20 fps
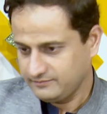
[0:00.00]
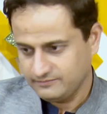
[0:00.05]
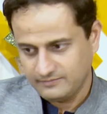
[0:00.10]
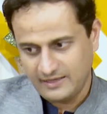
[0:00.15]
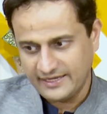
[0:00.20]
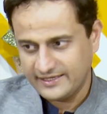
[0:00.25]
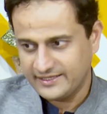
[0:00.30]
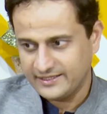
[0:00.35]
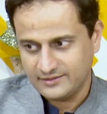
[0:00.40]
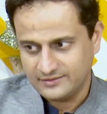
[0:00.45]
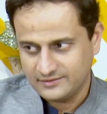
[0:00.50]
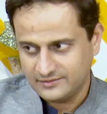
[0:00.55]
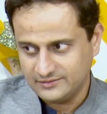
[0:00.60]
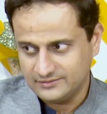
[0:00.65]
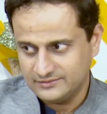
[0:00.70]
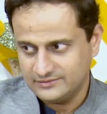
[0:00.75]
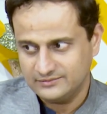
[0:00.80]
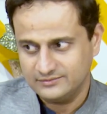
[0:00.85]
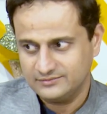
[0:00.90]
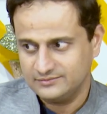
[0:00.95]
I
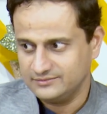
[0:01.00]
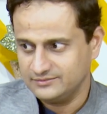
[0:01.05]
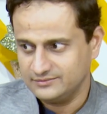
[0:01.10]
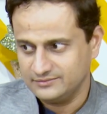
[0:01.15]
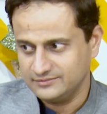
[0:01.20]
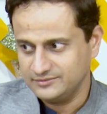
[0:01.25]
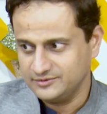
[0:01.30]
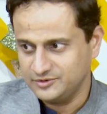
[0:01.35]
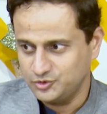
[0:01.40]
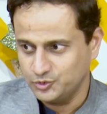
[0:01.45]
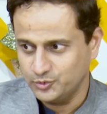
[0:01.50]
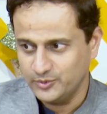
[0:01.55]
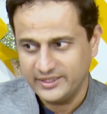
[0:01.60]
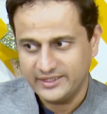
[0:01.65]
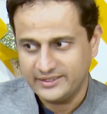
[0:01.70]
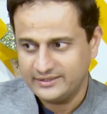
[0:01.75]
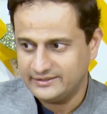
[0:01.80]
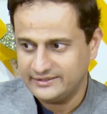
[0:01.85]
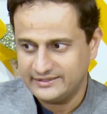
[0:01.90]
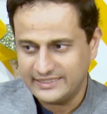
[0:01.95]
can do
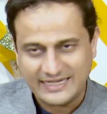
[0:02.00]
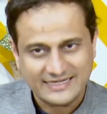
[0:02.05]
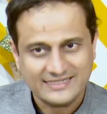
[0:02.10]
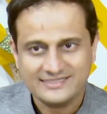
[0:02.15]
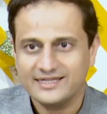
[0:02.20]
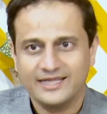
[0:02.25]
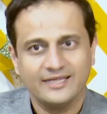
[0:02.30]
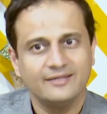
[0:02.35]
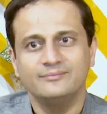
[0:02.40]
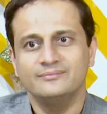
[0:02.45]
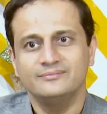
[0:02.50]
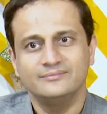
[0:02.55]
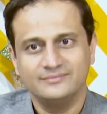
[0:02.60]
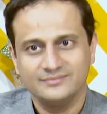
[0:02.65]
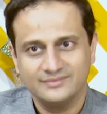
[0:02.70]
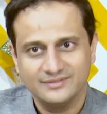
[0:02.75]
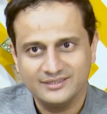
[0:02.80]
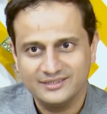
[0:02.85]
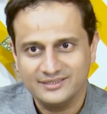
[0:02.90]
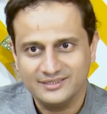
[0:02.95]
it anytime.
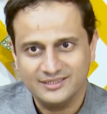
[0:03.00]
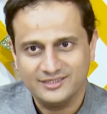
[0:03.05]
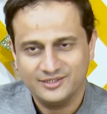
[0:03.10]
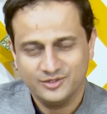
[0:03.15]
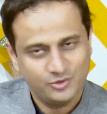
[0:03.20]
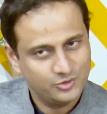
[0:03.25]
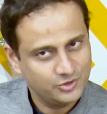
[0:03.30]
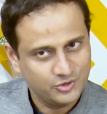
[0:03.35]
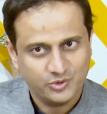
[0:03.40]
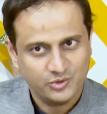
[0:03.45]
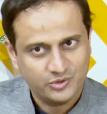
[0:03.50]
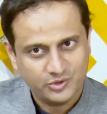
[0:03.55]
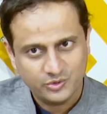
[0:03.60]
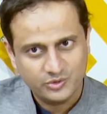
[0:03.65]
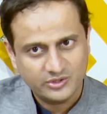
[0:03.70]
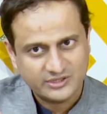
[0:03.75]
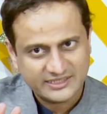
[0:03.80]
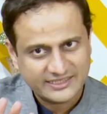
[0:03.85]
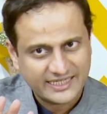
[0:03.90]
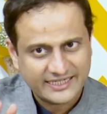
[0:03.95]

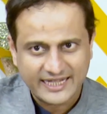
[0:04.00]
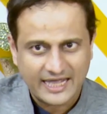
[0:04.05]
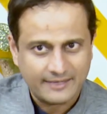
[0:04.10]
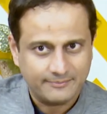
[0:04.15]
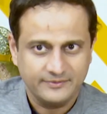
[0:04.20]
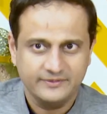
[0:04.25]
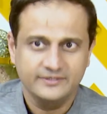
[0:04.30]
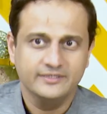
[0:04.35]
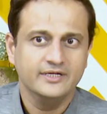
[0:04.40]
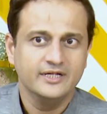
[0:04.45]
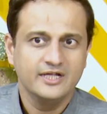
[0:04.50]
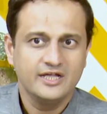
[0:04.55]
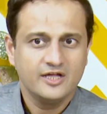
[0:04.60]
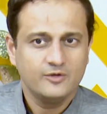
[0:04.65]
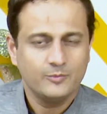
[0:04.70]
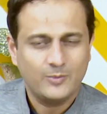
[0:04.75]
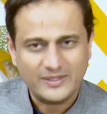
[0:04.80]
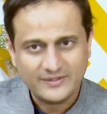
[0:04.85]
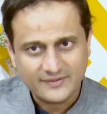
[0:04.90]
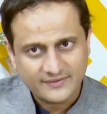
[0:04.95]
You'll see that happen.
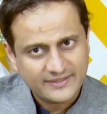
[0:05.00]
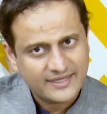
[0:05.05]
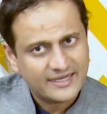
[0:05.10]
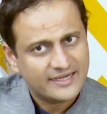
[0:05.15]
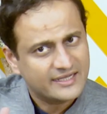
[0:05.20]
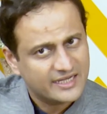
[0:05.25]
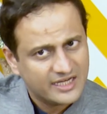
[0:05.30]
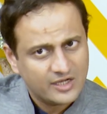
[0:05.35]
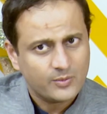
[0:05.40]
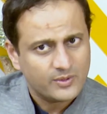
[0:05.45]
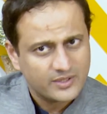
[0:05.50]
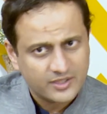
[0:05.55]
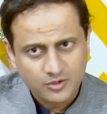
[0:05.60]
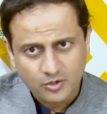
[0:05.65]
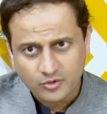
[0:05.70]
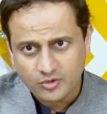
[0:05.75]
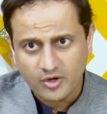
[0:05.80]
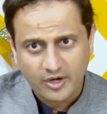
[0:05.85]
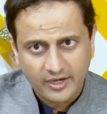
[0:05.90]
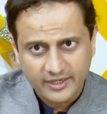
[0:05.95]
Whether they agree with it
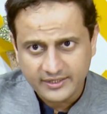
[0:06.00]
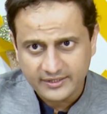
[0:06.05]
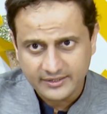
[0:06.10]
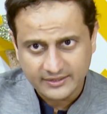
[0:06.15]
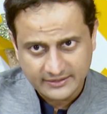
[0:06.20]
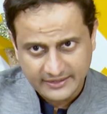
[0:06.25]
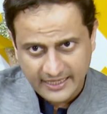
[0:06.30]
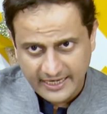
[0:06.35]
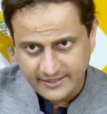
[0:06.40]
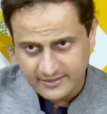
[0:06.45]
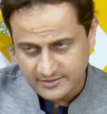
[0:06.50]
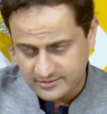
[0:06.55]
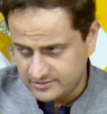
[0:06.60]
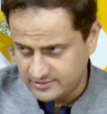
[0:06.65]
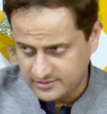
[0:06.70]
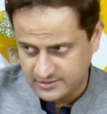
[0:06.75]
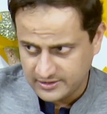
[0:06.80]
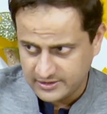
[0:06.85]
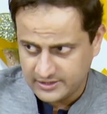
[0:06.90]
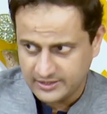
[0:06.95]
or not,
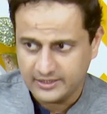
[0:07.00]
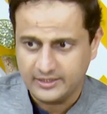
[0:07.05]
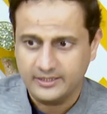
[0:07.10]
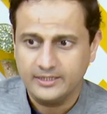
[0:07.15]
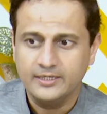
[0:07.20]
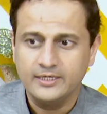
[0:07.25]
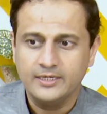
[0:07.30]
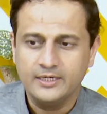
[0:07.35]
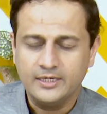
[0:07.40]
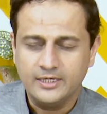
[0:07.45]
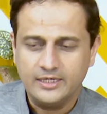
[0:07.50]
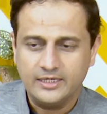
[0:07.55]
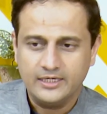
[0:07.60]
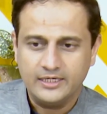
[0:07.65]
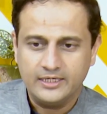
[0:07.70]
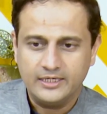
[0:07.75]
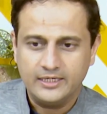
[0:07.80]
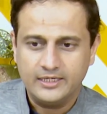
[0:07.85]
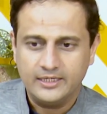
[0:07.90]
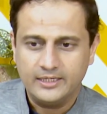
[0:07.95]
that
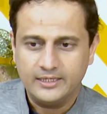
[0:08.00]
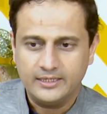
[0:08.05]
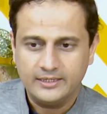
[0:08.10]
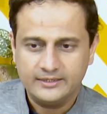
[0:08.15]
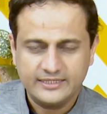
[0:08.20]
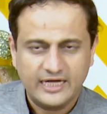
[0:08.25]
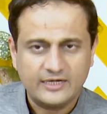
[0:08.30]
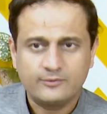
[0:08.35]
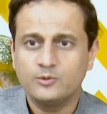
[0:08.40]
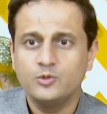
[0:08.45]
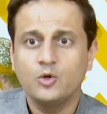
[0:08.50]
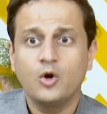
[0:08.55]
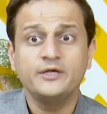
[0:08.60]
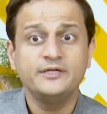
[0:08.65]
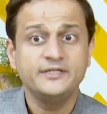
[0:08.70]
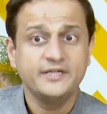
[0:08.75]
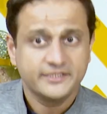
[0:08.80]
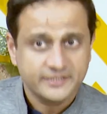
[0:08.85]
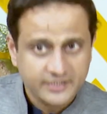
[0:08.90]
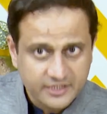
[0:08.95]
will
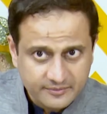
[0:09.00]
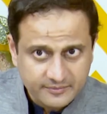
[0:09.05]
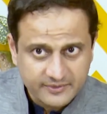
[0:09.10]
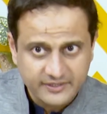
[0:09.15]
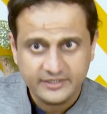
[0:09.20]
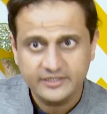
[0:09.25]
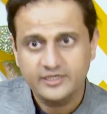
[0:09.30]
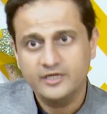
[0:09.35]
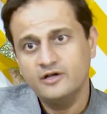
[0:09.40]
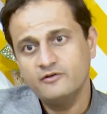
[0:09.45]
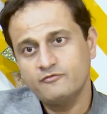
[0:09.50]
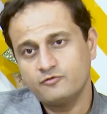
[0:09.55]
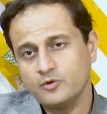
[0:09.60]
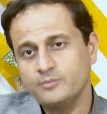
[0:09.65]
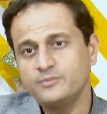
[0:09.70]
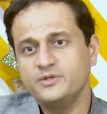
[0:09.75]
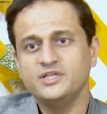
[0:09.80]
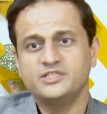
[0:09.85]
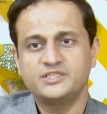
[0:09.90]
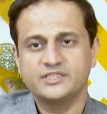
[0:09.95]
not deter me
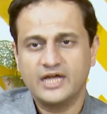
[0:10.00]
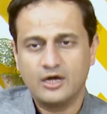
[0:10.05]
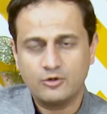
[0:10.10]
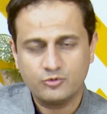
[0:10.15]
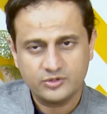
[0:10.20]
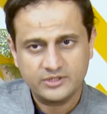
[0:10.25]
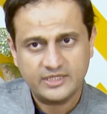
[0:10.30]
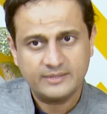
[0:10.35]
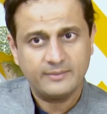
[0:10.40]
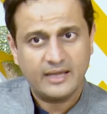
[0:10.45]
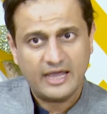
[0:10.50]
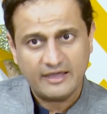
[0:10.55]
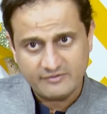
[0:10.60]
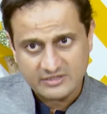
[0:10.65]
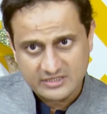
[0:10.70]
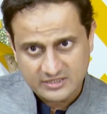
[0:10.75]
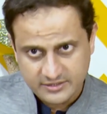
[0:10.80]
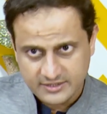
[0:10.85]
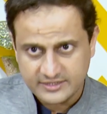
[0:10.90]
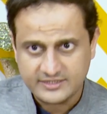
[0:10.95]
from reaching out to them. I will
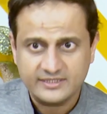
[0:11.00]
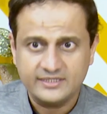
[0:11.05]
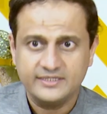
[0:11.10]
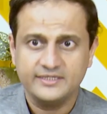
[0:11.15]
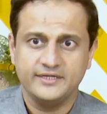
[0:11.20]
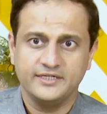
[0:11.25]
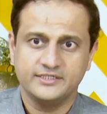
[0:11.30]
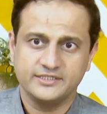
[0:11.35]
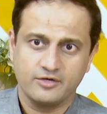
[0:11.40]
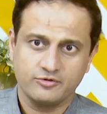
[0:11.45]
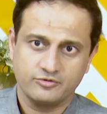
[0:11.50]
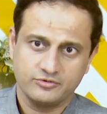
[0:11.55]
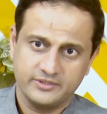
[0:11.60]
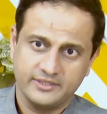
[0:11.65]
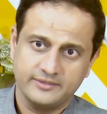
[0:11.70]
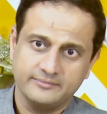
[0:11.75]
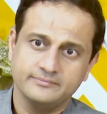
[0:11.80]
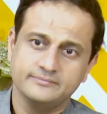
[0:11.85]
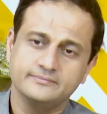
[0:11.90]
certainly reach out to them.